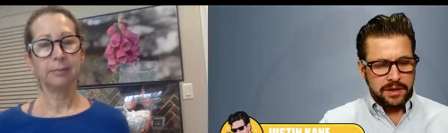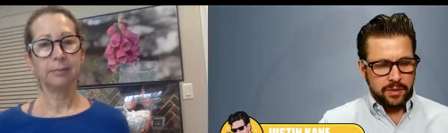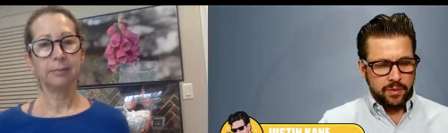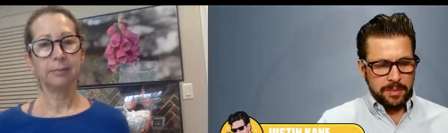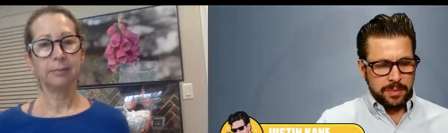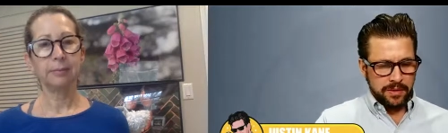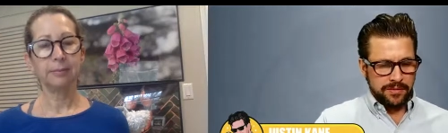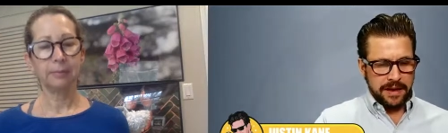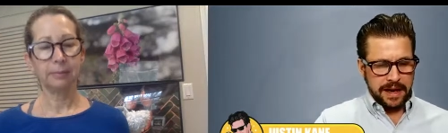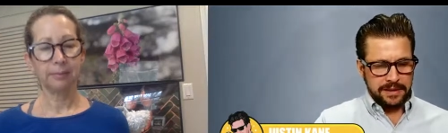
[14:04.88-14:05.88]
Speaker 1: the ripple
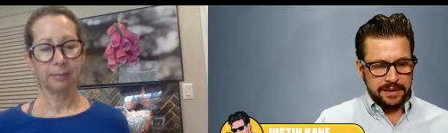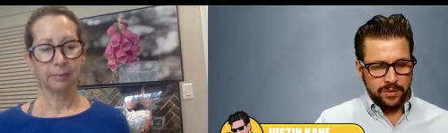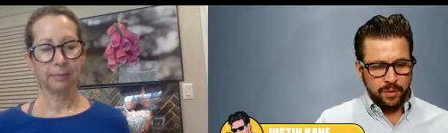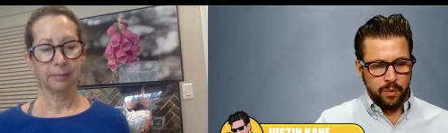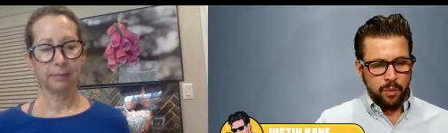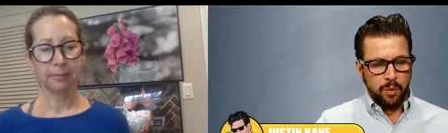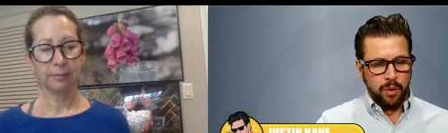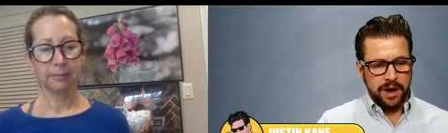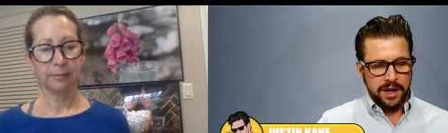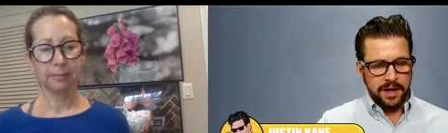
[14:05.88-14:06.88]
effect.
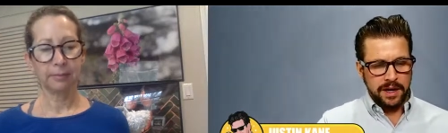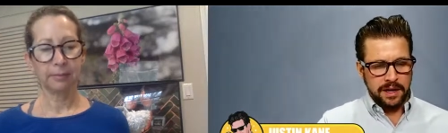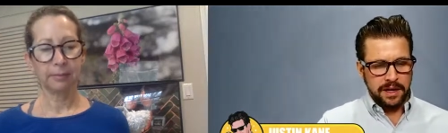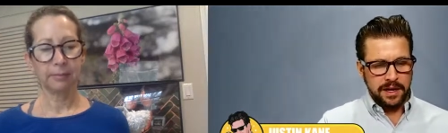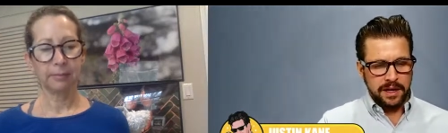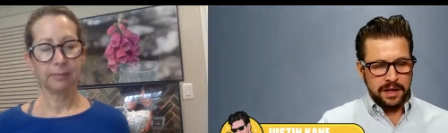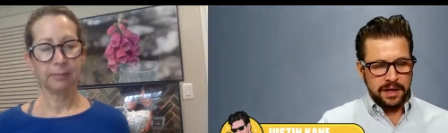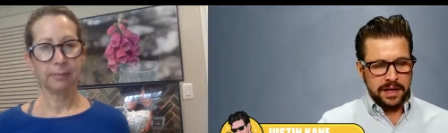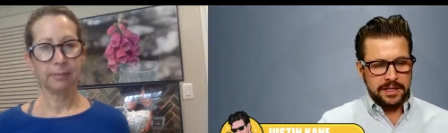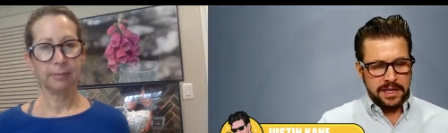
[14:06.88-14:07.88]
What
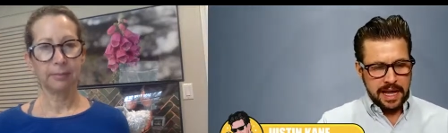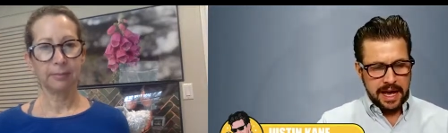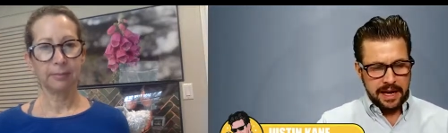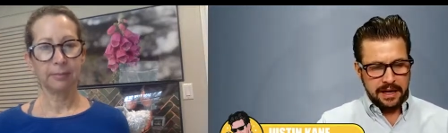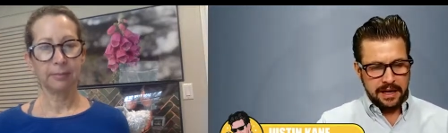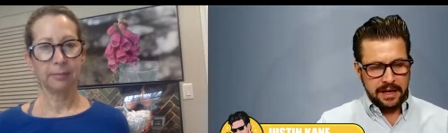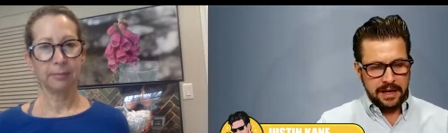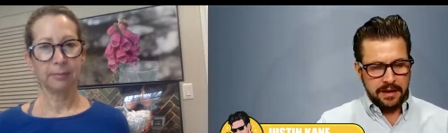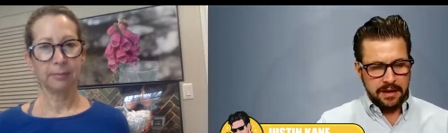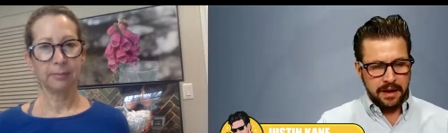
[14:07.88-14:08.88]
is that?
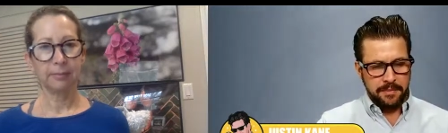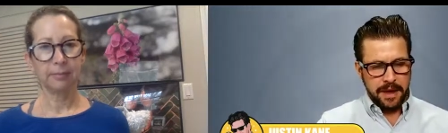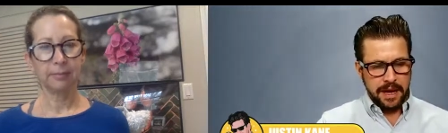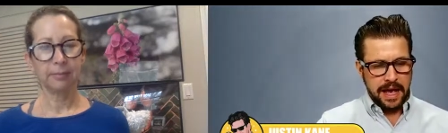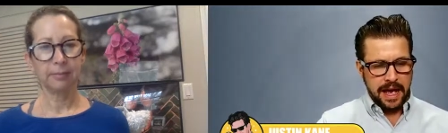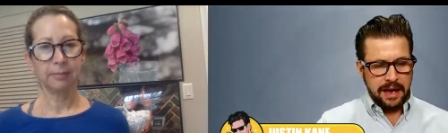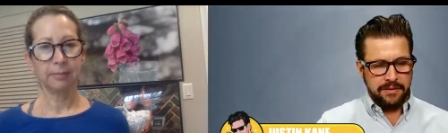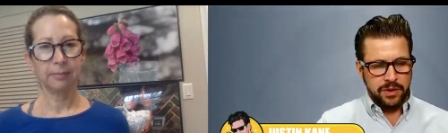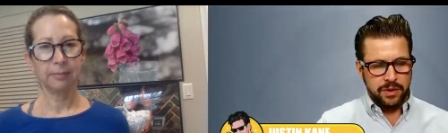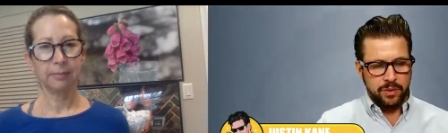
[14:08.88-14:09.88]
Um, and have
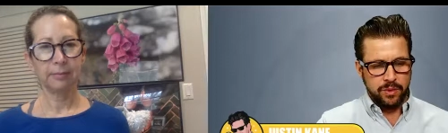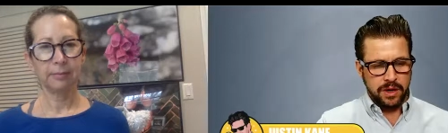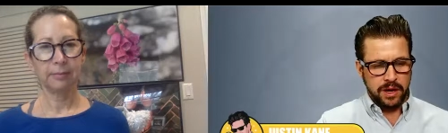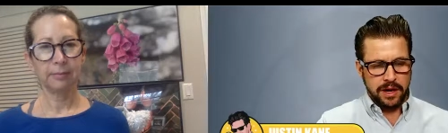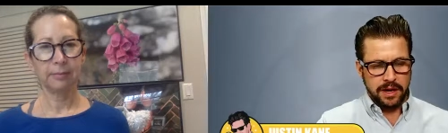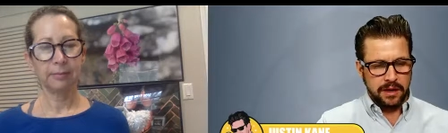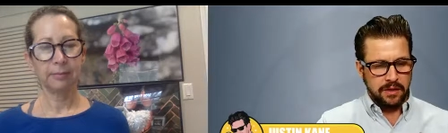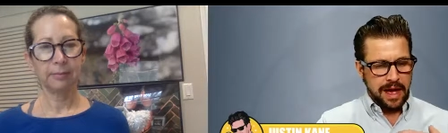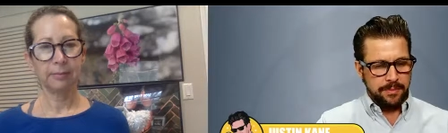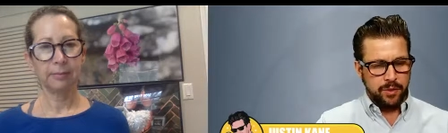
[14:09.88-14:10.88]
you kind of
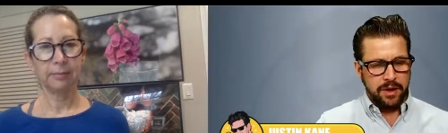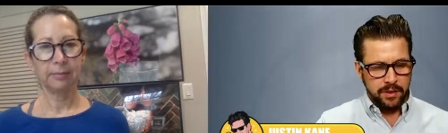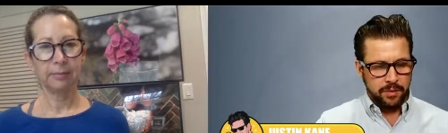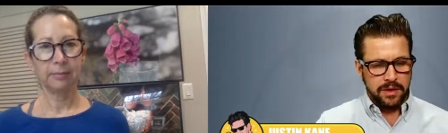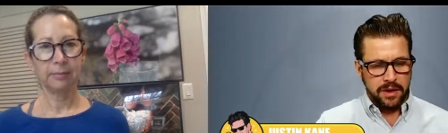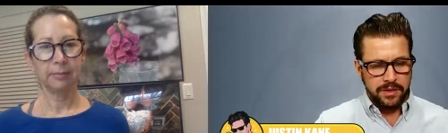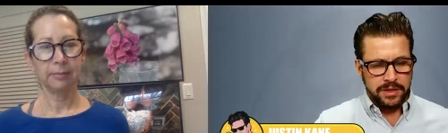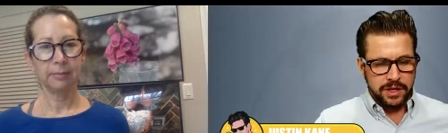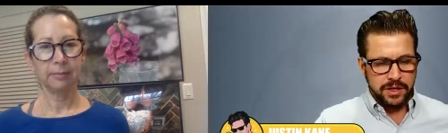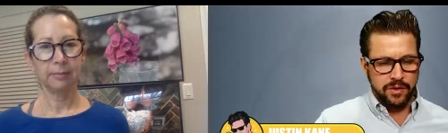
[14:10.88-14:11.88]
collaborated with others
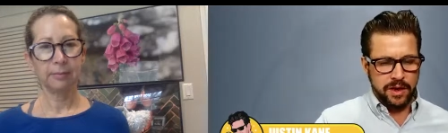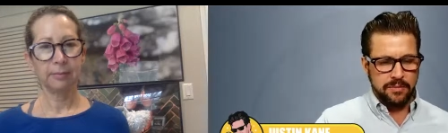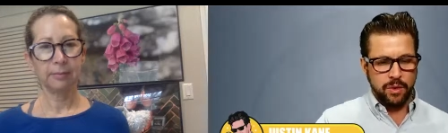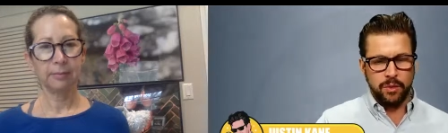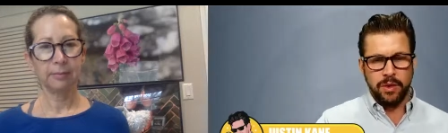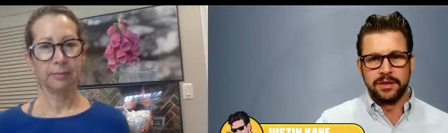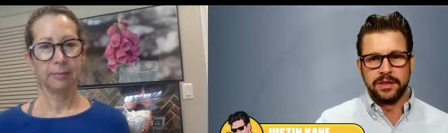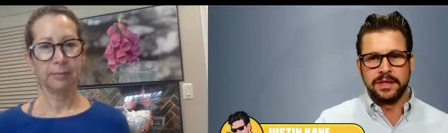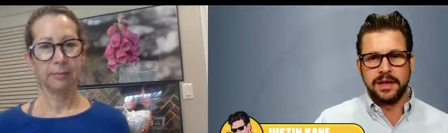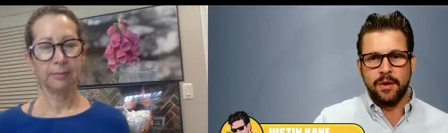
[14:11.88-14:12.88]
to create more
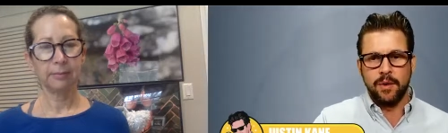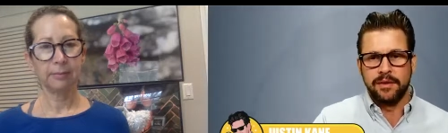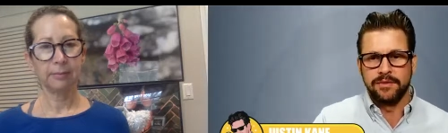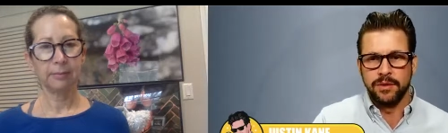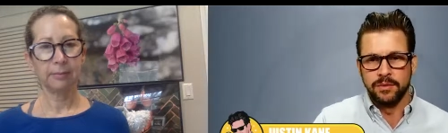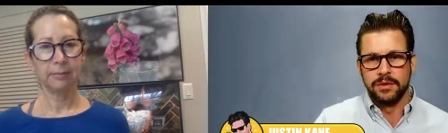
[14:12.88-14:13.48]
wellness? And how have you?